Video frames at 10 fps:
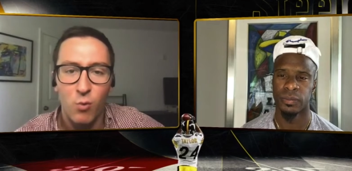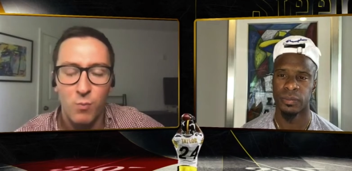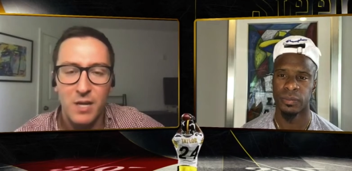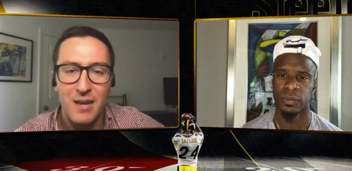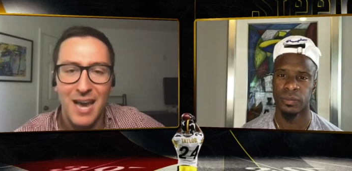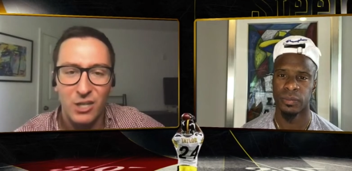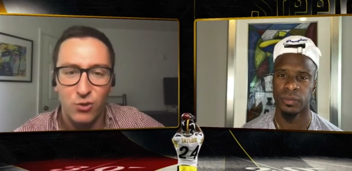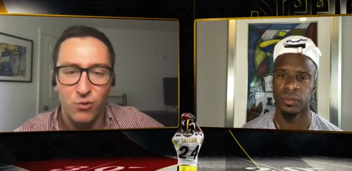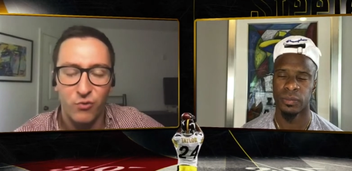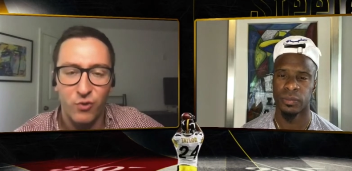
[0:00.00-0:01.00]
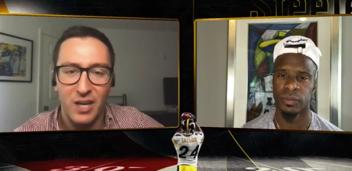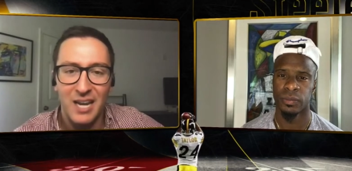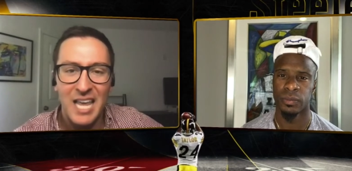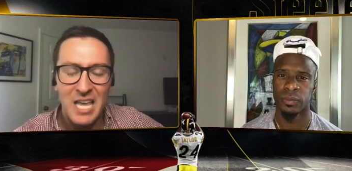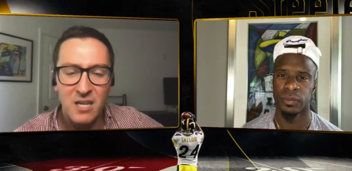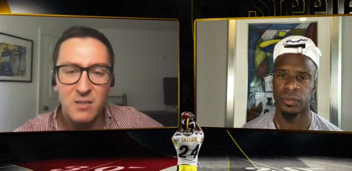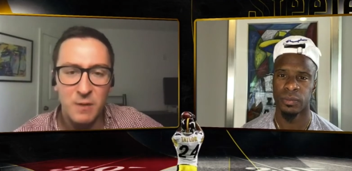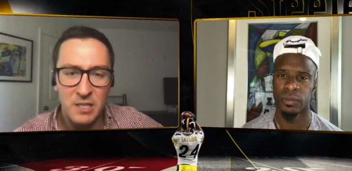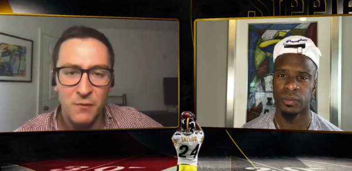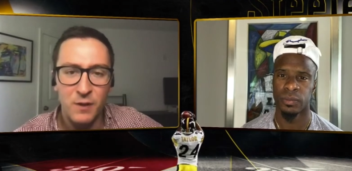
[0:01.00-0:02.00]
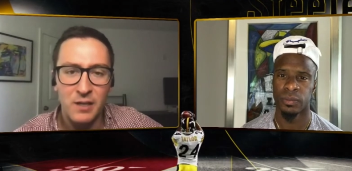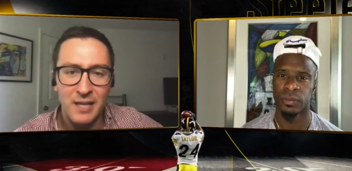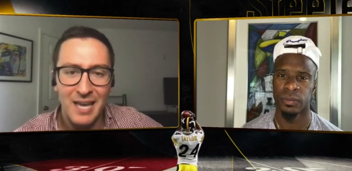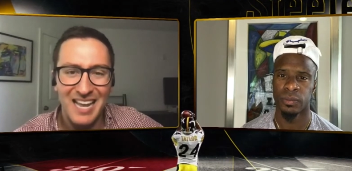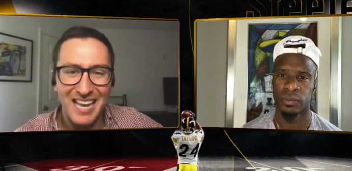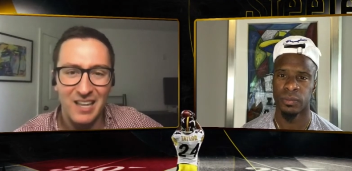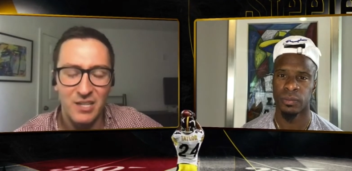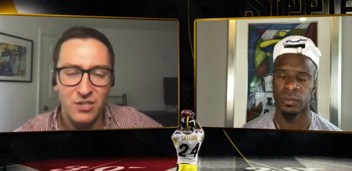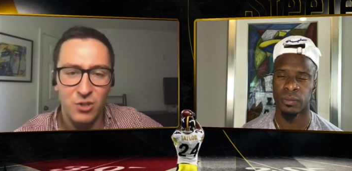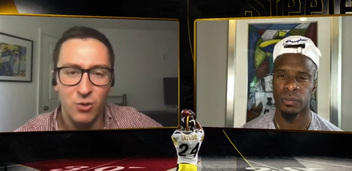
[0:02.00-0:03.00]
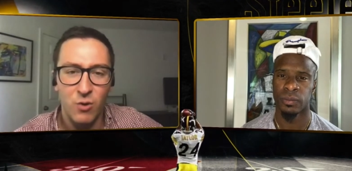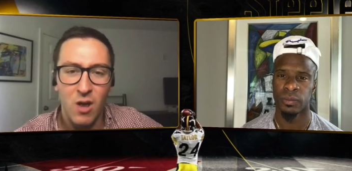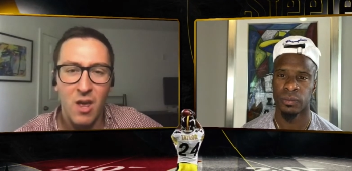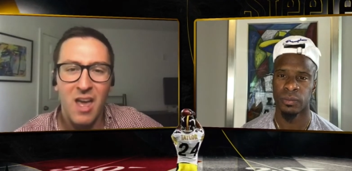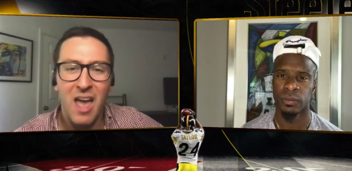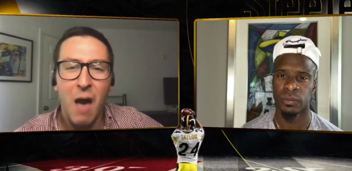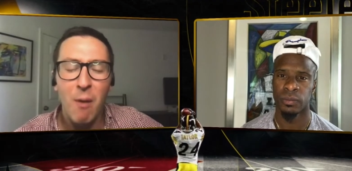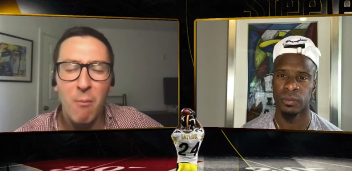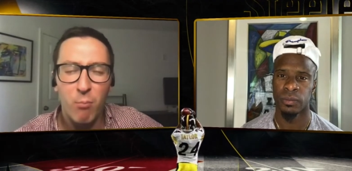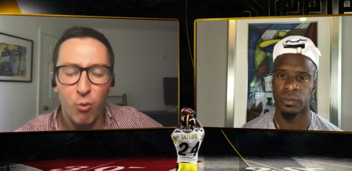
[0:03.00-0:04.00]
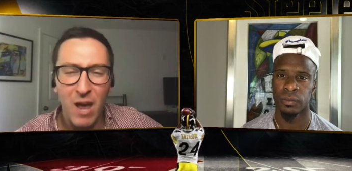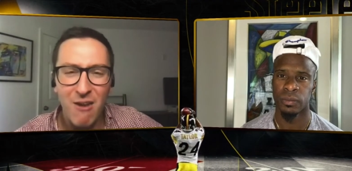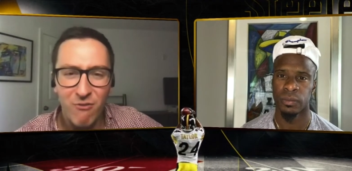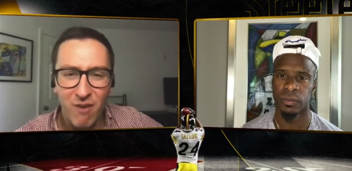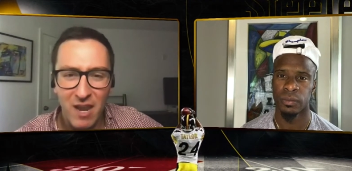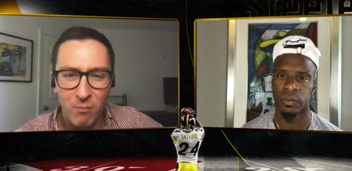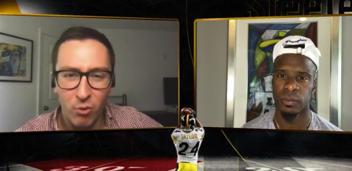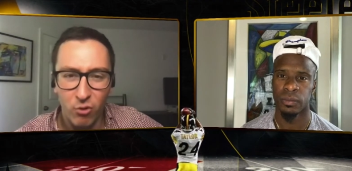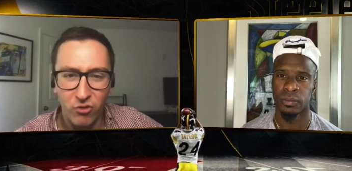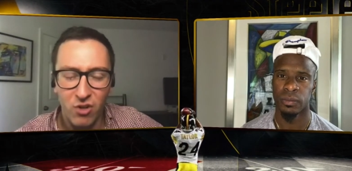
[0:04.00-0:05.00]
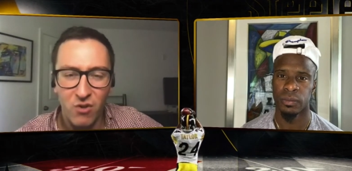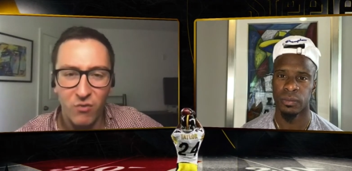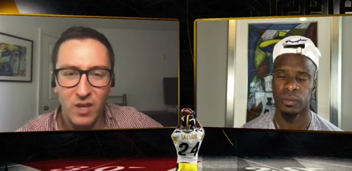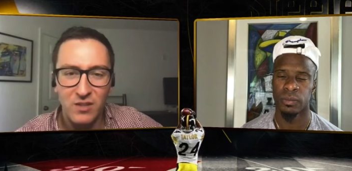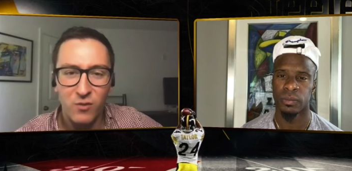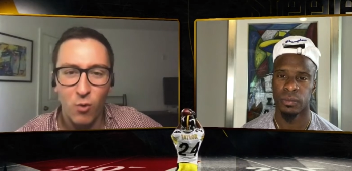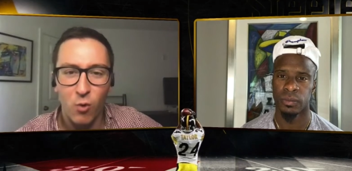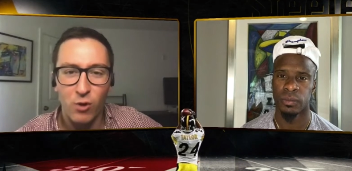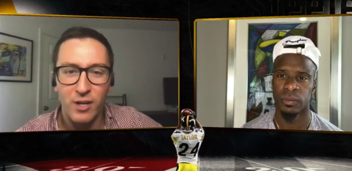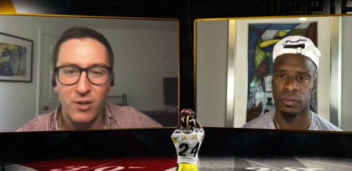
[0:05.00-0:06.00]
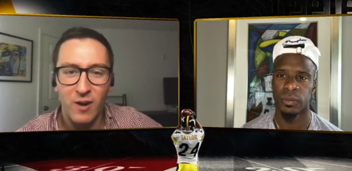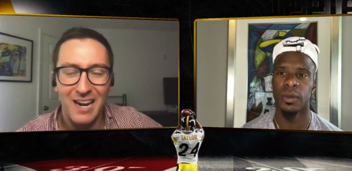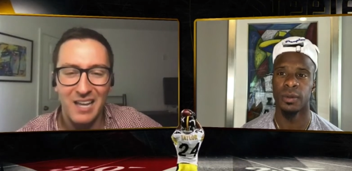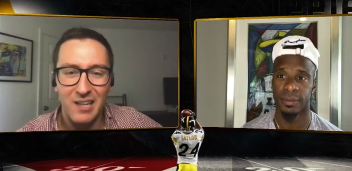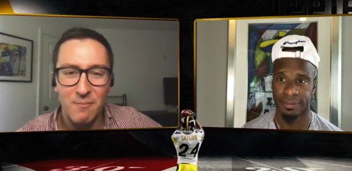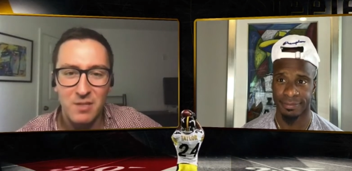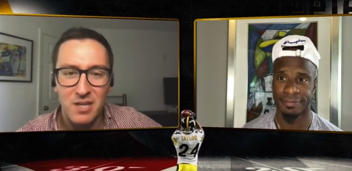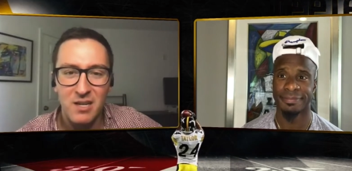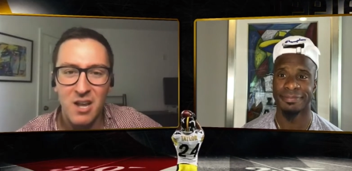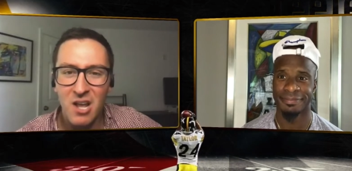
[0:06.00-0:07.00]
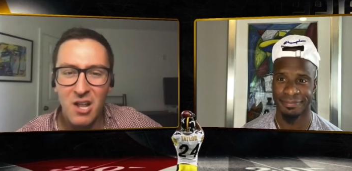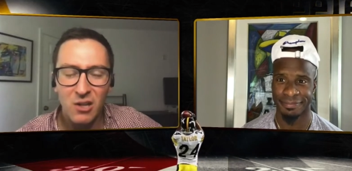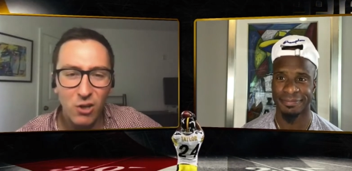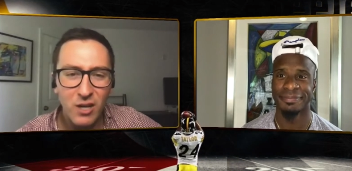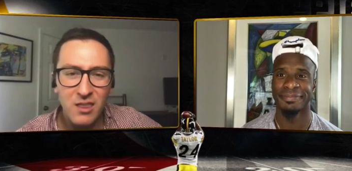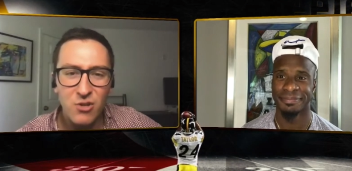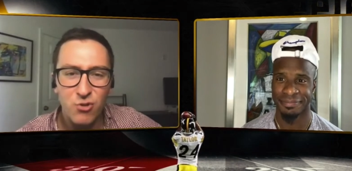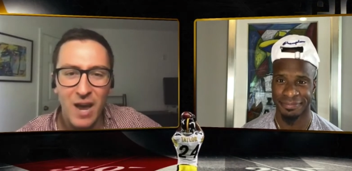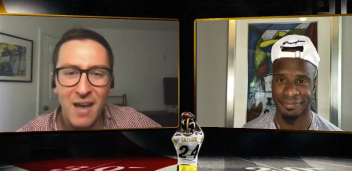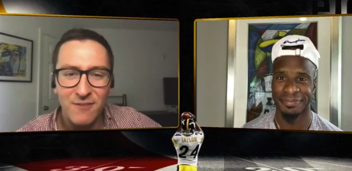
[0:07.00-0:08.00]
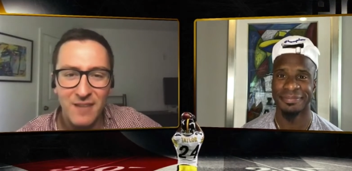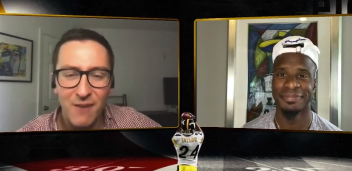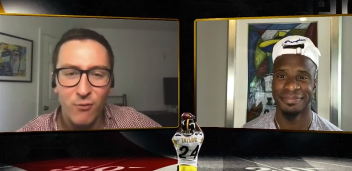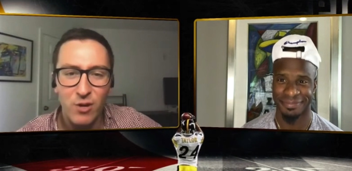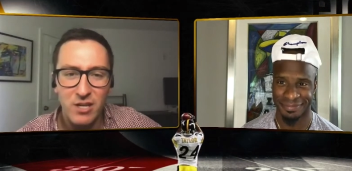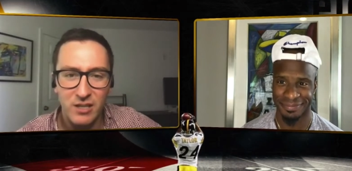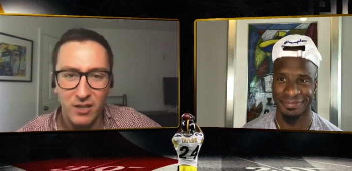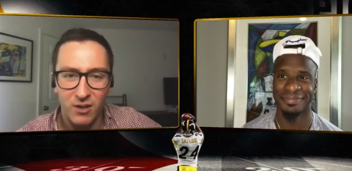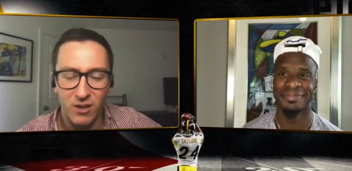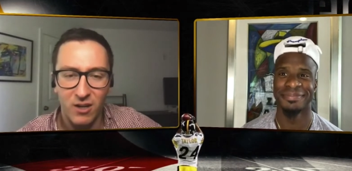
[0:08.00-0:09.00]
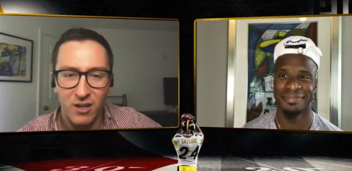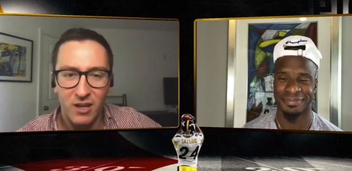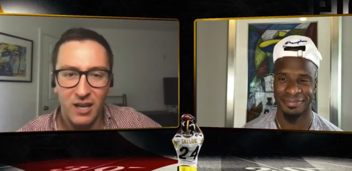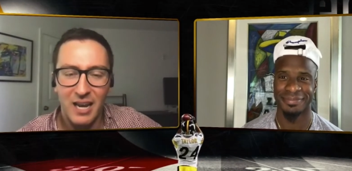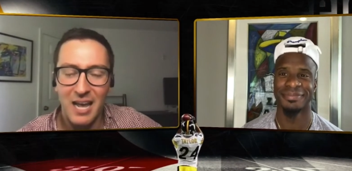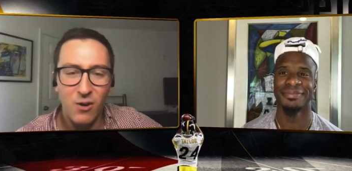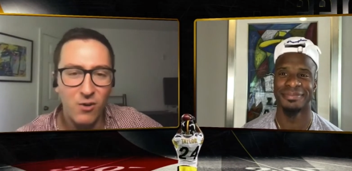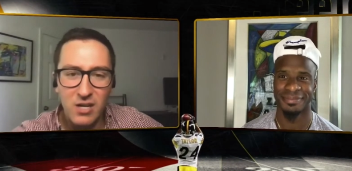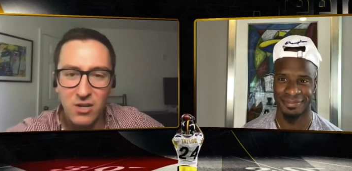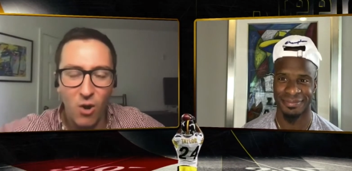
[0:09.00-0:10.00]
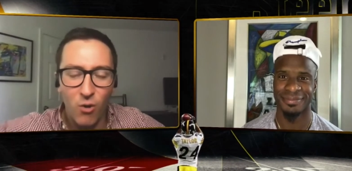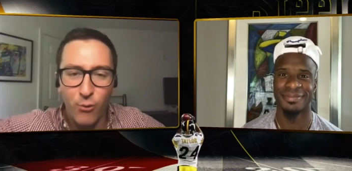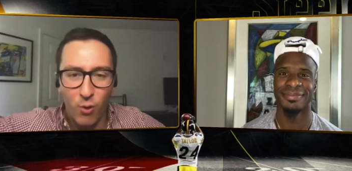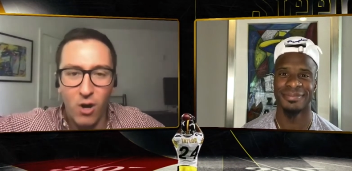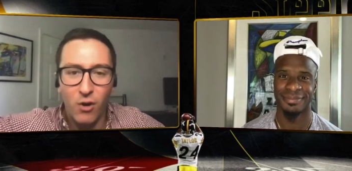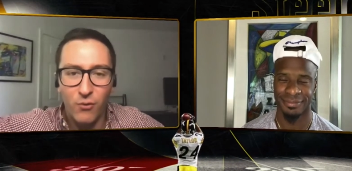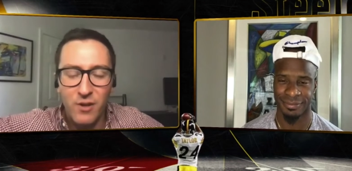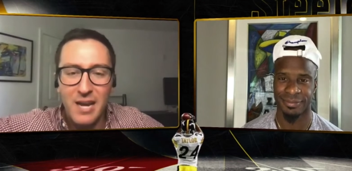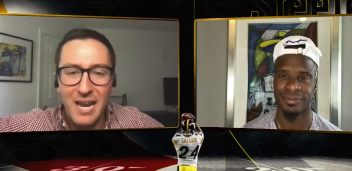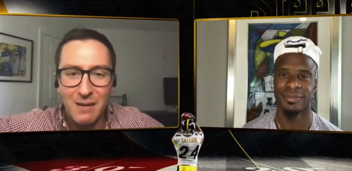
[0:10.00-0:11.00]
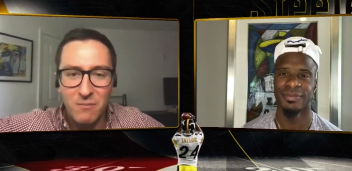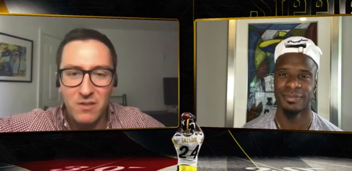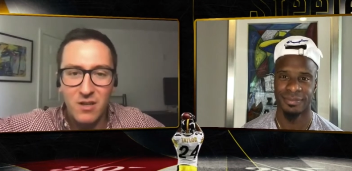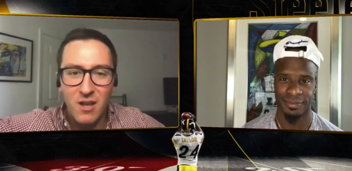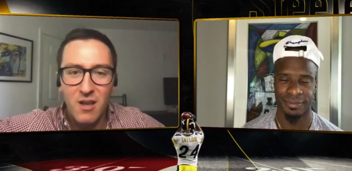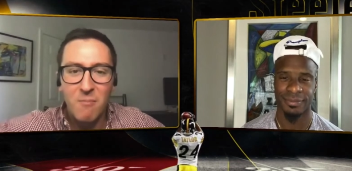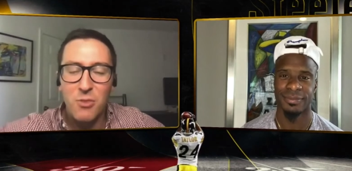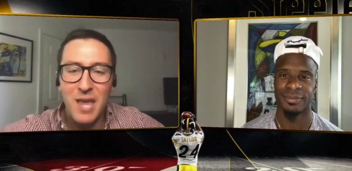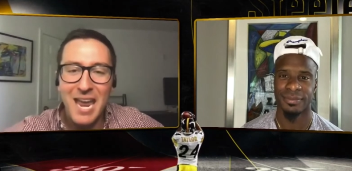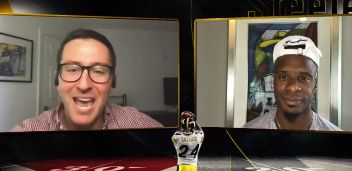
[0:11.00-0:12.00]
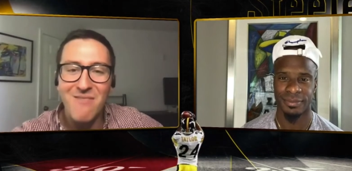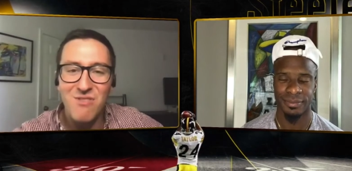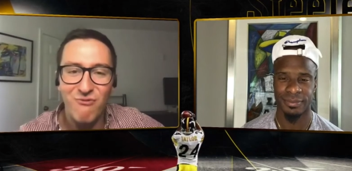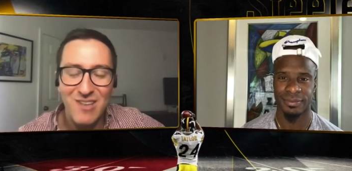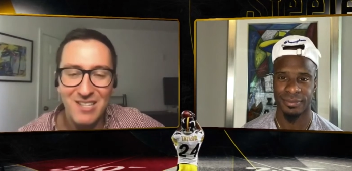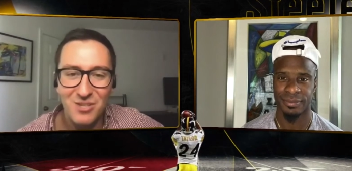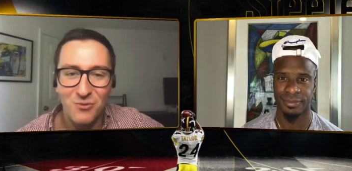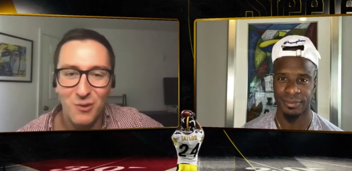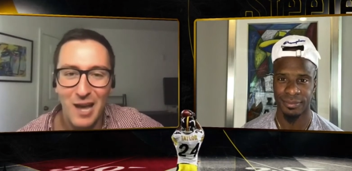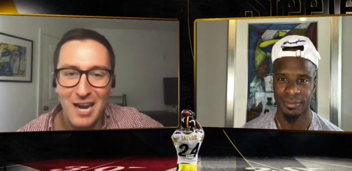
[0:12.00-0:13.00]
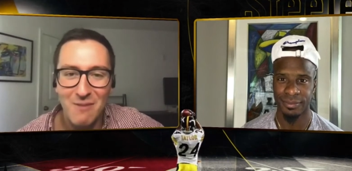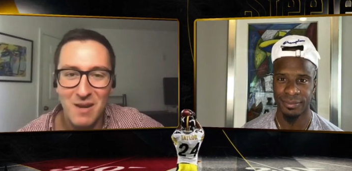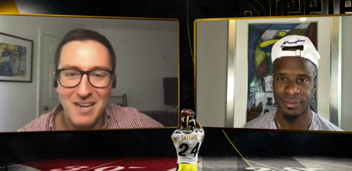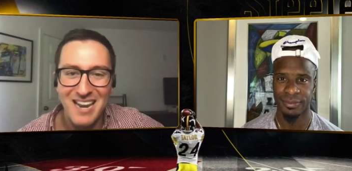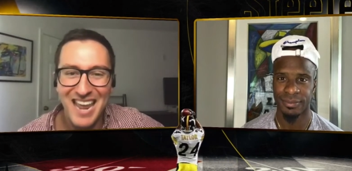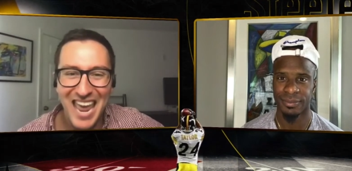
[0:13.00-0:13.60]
Speaker 1: would be a natural fit specifically at LSU. How about Brent Venables, the defensive coordinator at Clemson? Look at the draft every year, and I don't need to go through all of the names, but they had defensive linemen